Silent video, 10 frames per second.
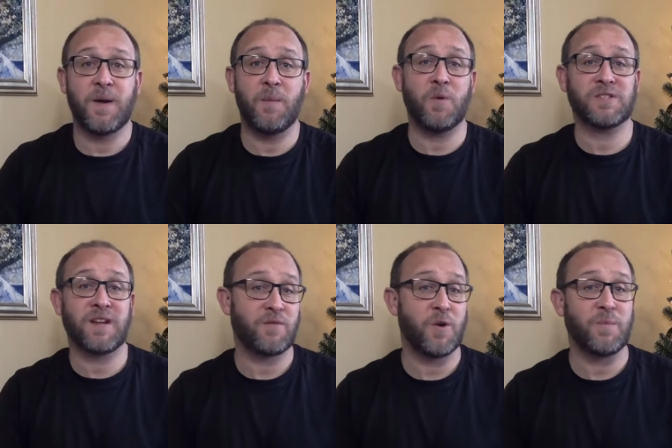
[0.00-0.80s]
And what's
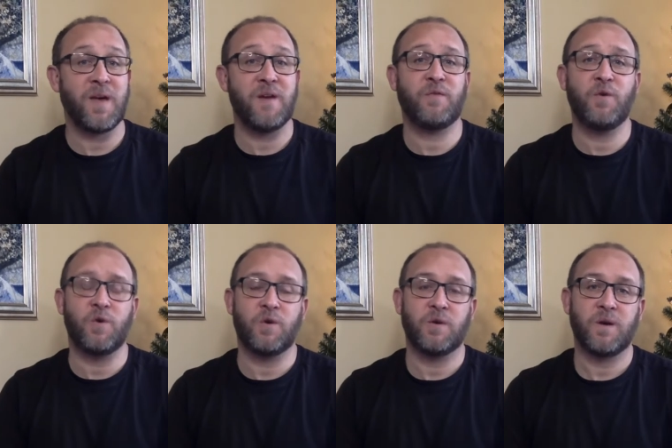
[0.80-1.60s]
that rope there
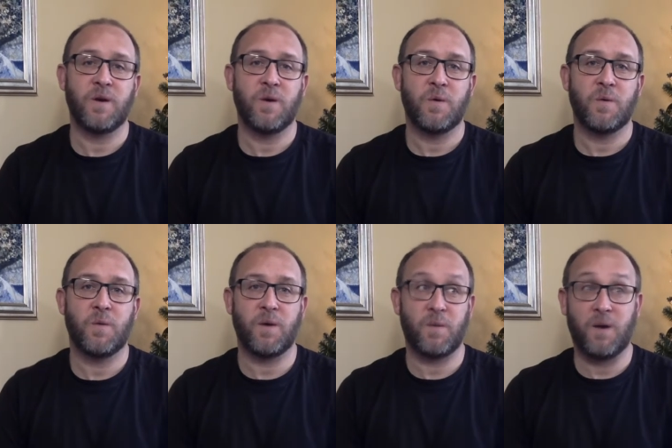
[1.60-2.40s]
for?
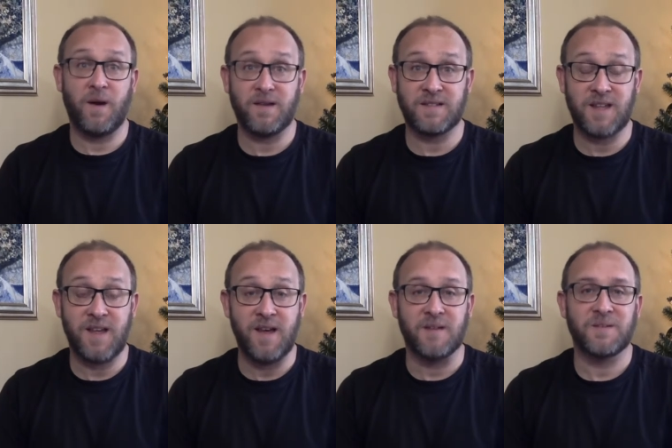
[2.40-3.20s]
Why is it
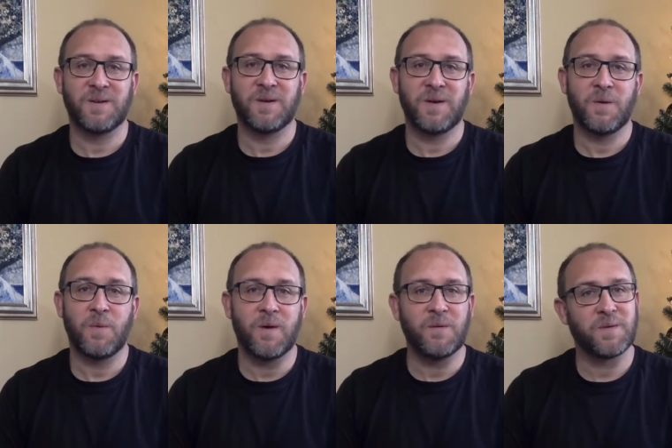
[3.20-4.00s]
there?
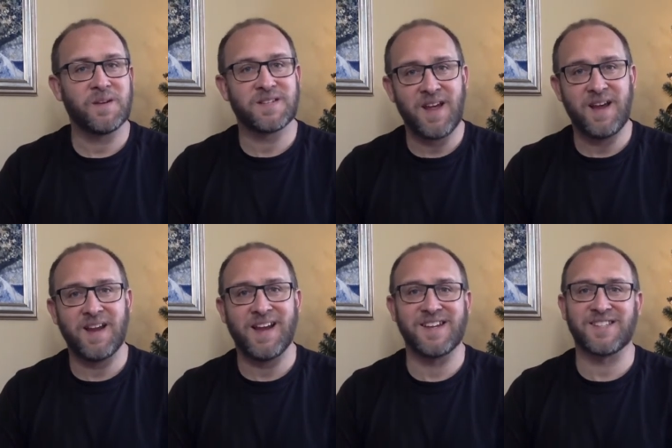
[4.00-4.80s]
Well, it's there
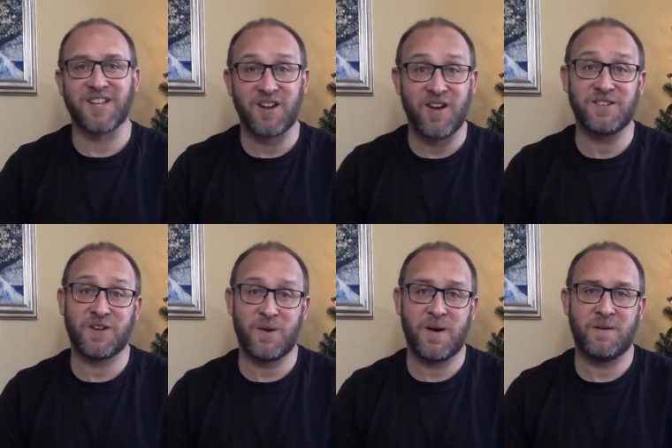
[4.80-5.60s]
in case the lights
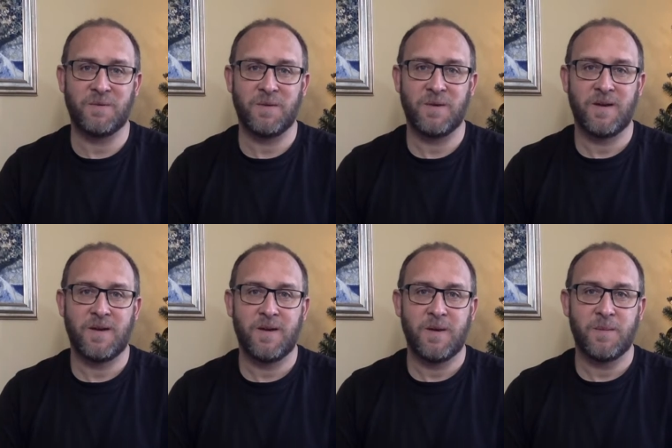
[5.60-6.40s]
go out.
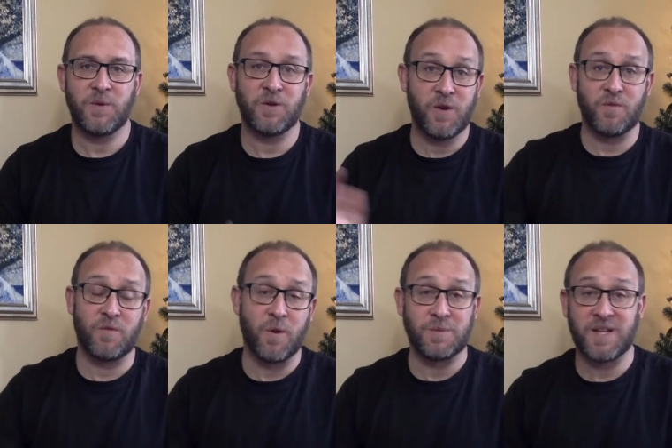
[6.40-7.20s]
But you know the
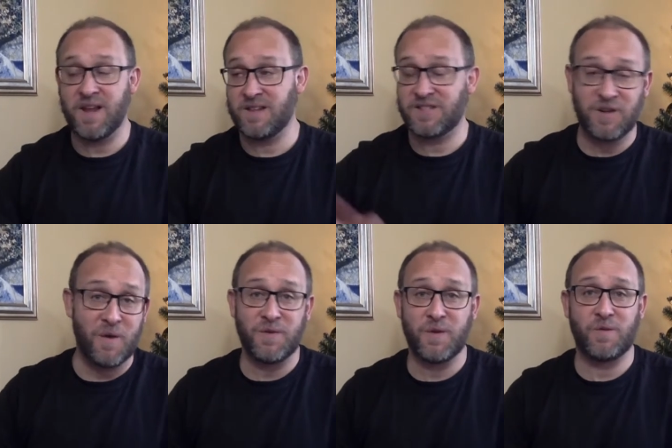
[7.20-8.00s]
rope's there, the
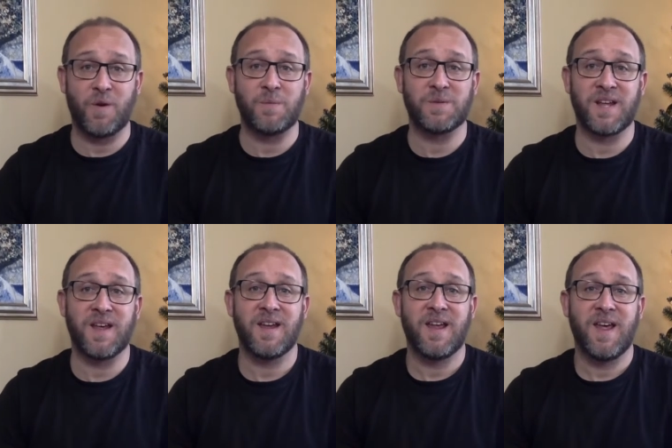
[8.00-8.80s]
staff know the rope's there.